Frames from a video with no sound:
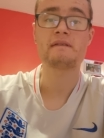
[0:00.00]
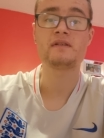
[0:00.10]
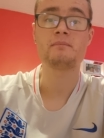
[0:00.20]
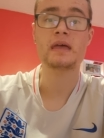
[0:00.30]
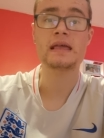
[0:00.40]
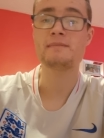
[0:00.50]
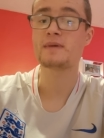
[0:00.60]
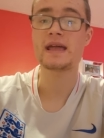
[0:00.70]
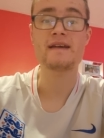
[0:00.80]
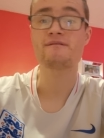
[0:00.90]
But
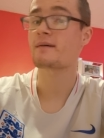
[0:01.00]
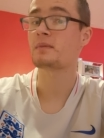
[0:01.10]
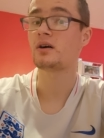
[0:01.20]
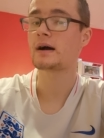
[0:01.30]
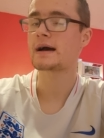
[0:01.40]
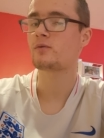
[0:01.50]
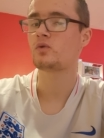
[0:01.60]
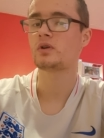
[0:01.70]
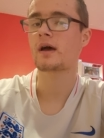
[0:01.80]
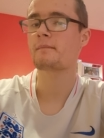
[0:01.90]
maybe if I'm
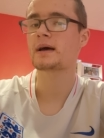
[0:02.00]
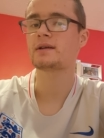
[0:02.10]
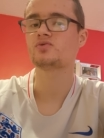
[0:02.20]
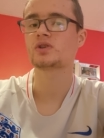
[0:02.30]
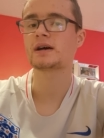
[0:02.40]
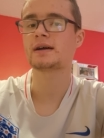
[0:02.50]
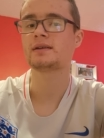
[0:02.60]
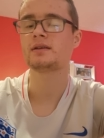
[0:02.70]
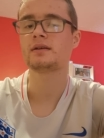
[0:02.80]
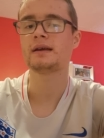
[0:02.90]
allowed I might try
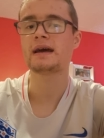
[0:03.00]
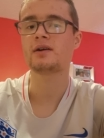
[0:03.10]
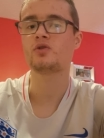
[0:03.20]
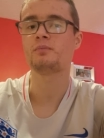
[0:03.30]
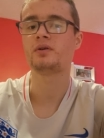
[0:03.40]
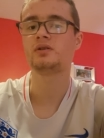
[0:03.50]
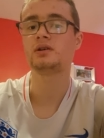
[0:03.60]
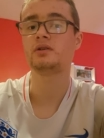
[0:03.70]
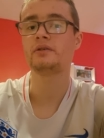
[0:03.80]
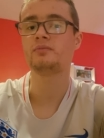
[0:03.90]
and get a couple
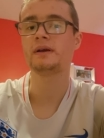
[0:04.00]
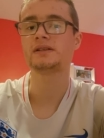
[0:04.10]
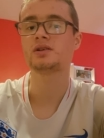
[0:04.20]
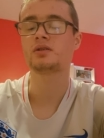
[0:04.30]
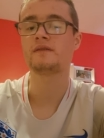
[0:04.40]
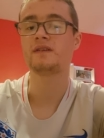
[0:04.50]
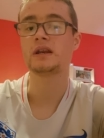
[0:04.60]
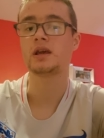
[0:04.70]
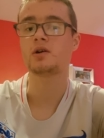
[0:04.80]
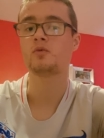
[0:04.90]
of little bits on a
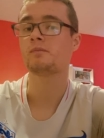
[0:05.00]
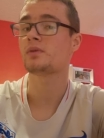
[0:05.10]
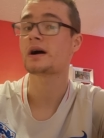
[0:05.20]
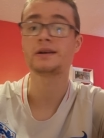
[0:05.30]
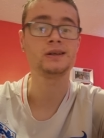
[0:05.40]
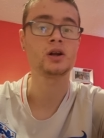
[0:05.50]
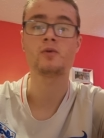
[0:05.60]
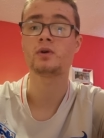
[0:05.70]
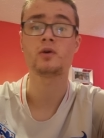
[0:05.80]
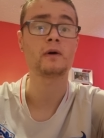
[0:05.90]
video but I
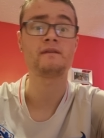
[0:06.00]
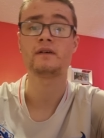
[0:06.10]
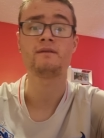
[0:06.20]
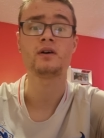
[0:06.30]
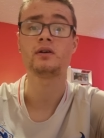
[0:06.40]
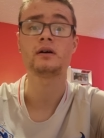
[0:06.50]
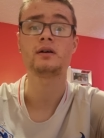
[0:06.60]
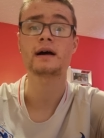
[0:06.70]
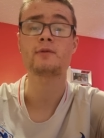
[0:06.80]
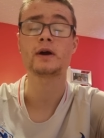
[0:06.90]
don't know whether they'll
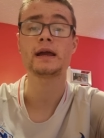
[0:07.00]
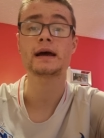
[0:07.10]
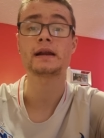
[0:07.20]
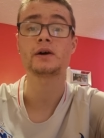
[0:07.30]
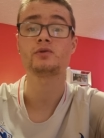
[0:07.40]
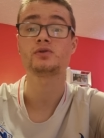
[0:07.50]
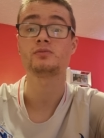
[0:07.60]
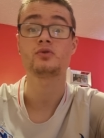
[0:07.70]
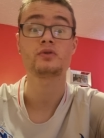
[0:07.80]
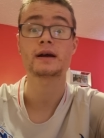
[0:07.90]
allow it know some
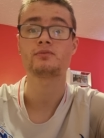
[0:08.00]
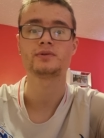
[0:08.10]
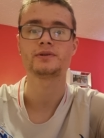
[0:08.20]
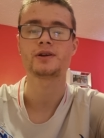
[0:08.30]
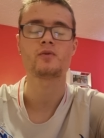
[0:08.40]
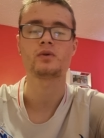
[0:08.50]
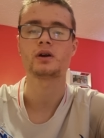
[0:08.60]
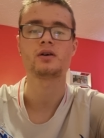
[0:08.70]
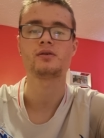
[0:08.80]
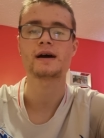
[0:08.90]
grounds don't
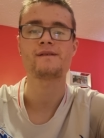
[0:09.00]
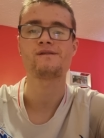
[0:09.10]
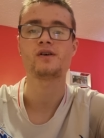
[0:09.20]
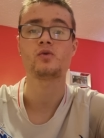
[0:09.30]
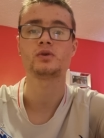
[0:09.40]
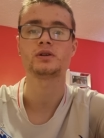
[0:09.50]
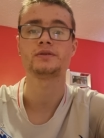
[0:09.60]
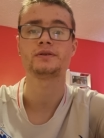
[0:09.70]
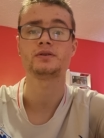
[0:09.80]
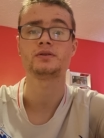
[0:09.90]
allow
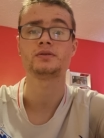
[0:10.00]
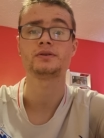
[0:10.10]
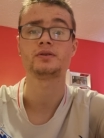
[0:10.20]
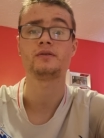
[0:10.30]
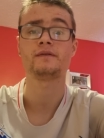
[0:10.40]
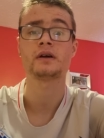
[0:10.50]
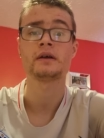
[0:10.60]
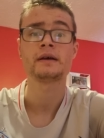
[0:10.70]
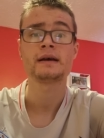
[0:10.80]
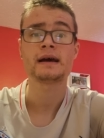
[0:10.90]
photos and stuff.
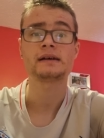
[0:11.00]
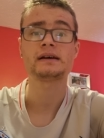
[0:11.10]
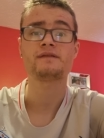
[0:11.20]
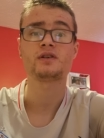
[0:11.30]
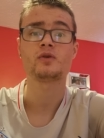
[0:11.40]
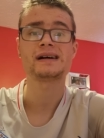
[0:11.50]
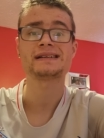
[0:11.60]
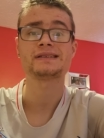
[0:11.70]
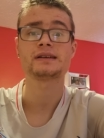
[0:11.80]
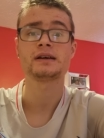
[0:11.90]
I'd have to
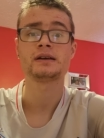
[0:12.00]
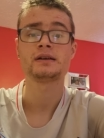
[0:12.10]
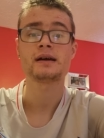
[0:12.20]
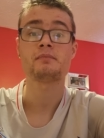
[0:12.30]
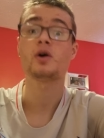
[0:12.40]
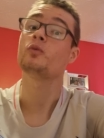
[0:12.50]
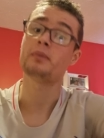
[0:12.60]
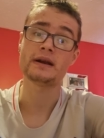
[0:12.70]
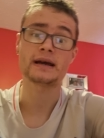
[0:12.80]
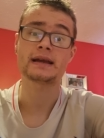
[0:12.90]
ask. I'm
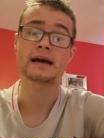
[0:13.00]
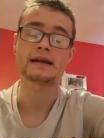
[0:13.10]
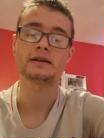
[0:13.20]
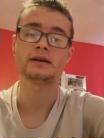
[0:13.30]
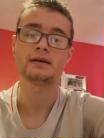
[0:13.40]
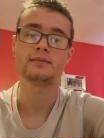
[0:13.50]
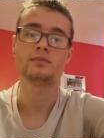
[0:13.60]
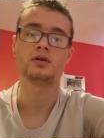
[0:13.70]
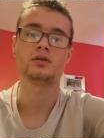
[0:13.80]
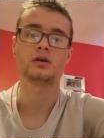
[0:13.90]
hoping I can,
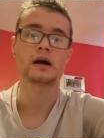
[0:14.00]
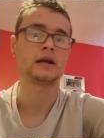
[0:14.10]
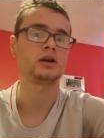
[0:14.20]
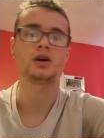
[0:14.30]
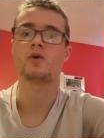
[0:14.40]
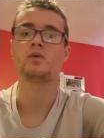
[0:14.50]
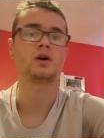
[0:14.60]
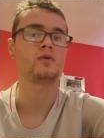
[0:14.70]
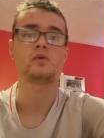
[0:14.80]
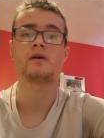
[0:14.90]
but I don't
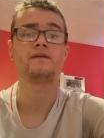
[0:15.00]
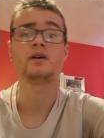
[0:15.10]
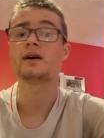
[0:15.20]
know what they're